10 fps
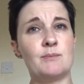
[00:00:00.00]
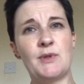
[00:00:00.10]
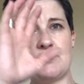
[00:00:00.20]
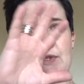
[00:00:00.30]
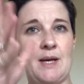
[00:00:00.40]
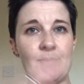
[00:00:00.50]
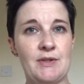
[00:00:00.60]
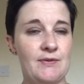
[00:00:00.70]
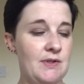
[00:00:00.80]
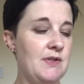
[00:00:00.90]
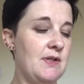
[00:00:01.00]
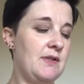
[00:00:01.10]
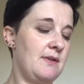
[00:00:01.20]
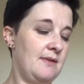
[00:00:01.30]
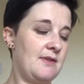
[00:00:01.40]
for time
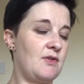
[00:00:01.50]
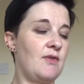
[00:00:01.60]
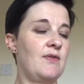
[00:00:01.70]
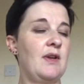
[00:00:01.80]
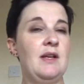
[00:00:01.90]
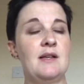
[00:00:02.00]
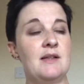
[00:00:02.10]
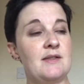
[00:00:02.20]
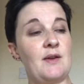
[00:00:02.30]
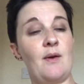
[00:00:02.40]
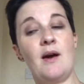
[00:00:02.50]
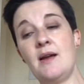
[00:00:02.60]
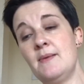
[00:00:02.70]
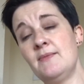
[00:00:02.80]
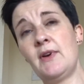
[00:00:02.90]
differences and stuff. So I
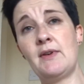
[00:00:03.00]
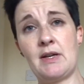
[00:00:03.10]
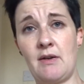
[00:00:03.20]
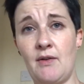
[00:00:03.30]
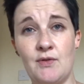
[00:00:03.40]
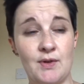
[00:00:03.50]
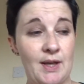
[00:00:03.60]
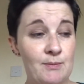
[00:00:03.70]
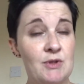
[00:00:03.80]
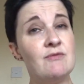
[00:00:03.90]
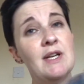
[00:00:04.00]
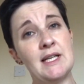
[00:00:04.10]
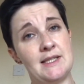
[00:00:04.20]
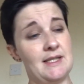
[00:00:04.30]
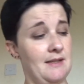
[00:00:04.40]
am very grateful, Kim. You
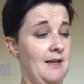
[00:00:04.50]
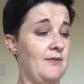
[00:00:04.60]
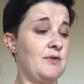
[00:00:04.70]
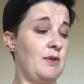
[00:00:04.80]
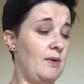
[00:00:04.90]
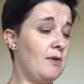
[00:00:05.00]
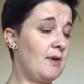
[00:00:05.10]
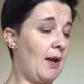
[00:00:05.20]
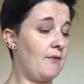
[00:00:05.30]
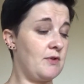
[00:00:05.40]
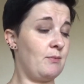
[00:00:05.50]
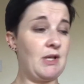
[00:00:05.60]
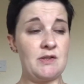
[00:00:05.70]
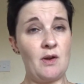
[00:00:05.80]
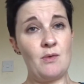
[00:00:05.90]
really didn't have to. You look after
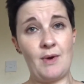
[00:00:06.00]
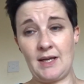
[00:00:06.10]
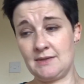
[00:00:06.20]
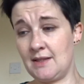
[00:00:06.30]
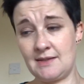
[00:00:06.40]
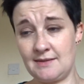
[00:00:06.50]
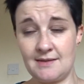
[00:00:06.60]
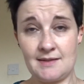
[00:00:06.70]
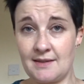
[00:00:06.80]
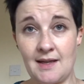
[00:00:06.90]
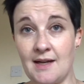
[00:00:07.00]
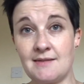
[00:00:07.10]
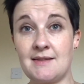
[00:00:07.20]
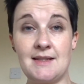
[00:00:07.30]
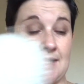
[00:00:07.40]
me so well. And
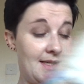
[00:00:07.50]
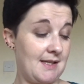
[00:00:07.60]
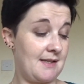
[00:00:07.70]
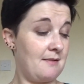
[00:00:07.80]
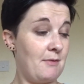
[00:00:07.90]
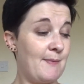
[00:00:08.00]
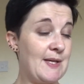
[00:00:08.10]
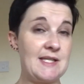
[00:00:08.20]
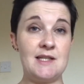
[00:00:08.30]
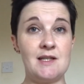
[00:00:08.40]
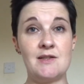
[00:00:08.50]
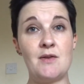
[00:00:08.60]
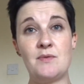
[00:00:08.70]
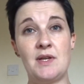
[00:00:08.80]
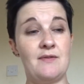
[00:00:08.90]
like I said in my message, I
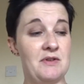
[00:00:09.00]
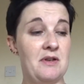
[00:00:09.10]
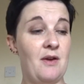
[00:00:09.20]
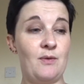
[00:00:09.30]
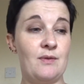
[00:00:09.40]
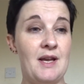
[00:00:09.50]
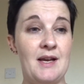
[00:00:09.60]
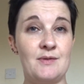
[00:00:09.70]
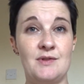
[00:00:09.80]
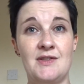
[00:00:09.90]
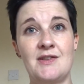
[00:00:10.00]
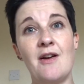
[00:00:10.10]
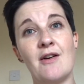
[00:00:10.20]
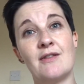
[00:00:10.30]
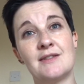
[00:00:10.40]
don't even know how to
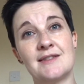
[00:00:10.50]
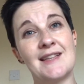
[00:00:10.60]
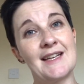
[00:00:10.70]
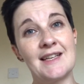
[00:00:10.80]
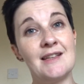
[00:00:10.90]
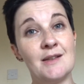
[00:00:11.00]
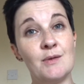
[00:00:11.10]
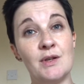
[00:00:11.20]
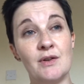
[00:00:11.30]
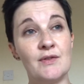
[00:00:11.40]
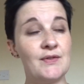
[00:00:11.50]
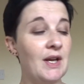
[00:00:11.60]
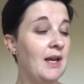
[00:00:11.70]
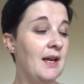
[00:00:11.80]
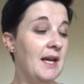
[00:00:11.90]
start thanking you
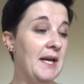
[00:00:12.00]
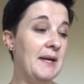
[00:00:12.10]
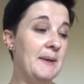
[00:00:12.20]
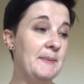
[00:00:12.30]
enough.